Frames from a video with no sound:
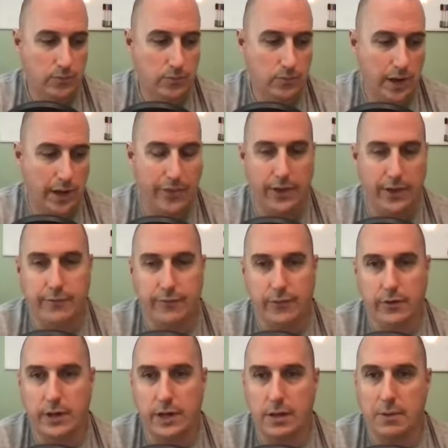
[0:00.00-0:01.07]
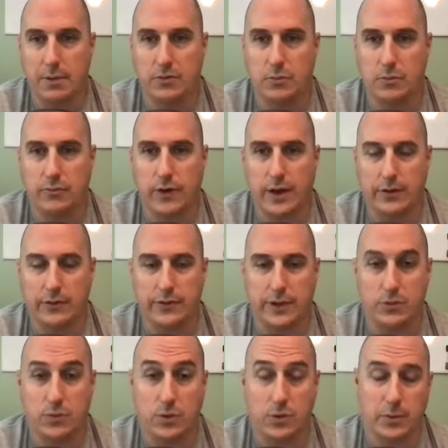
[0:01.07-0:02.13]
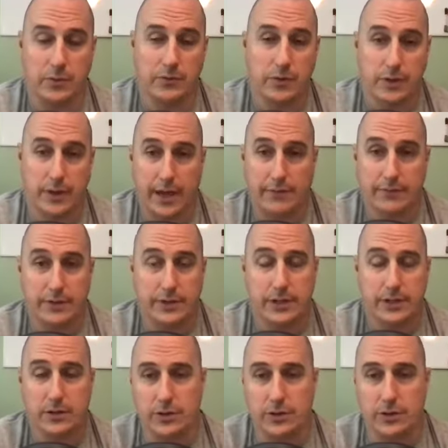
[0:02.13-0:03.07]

I think for EMS providers, that's where we really have to deal.